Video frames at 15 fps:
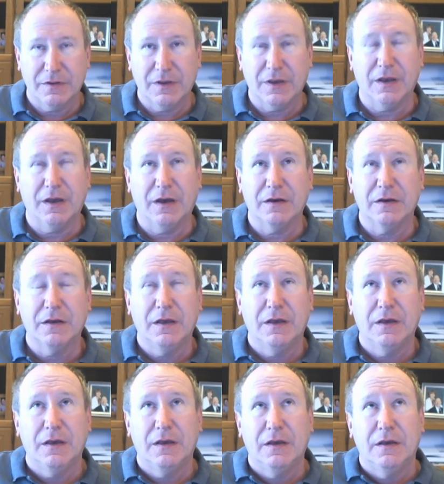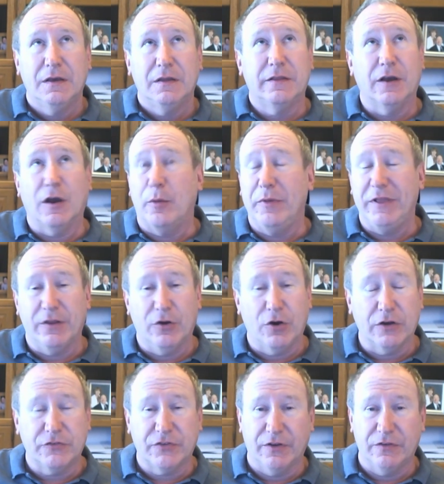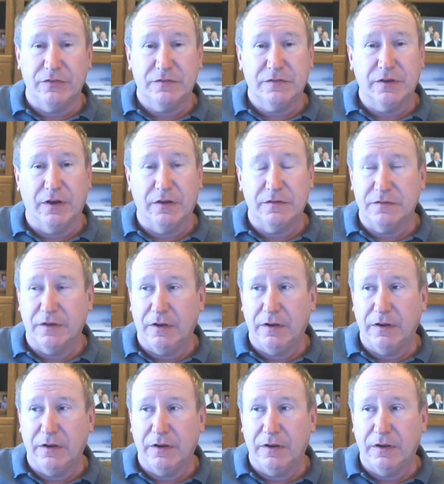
Yeah, there are tons,